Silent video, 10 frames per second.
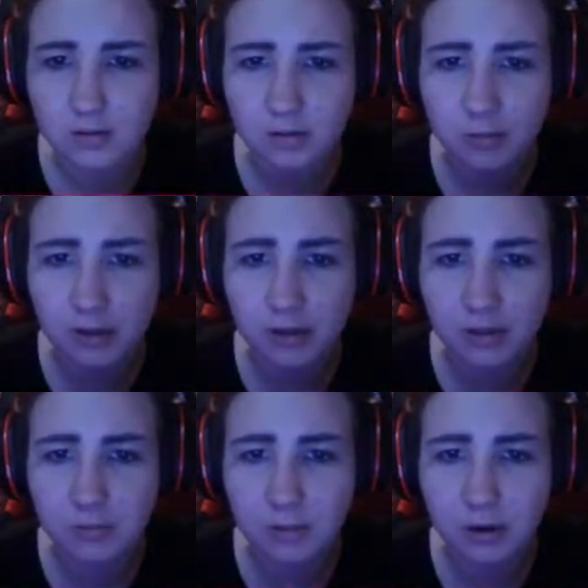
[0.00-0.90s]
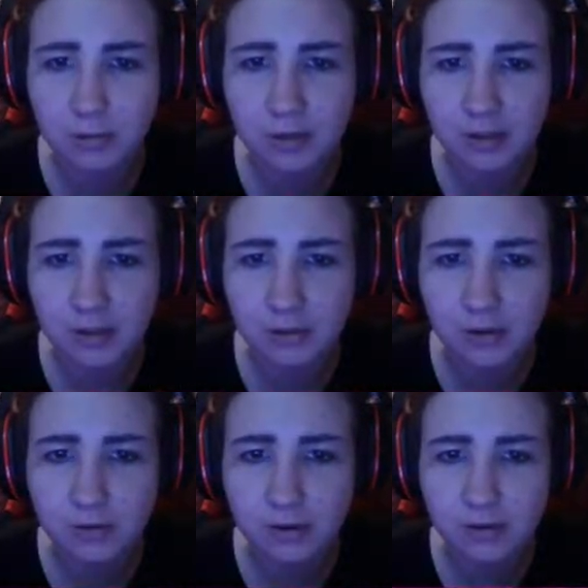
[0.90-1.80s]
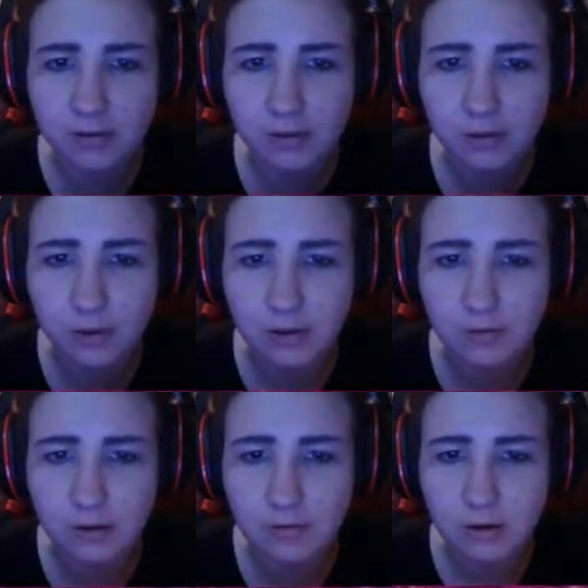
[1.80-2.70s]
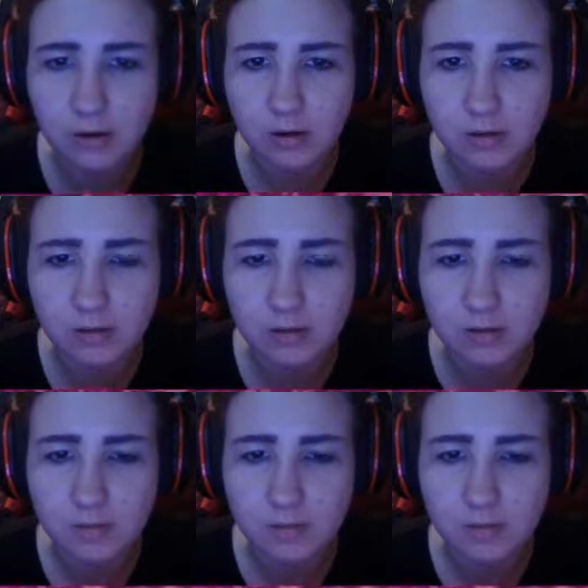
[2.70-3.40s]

But I think probably they would already see you anyway, regardless.